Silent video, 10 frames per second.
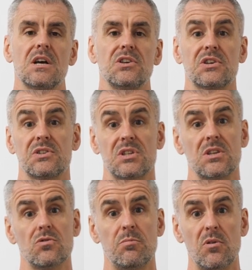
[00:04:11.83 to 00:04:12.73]
You can see
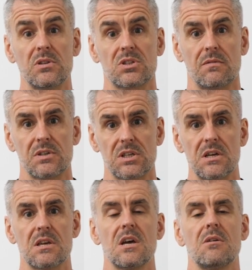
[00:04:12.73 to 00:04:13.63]
your points,
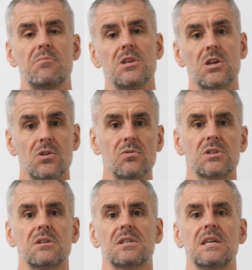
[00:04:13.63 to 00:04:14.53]
obviously, but you can
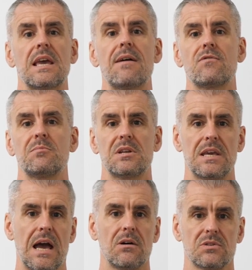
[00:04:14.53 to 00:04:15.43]
also see
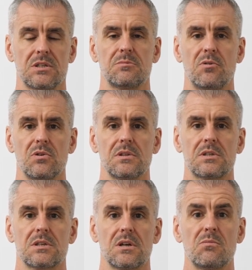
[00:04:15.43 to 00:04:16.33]
everybody else's points.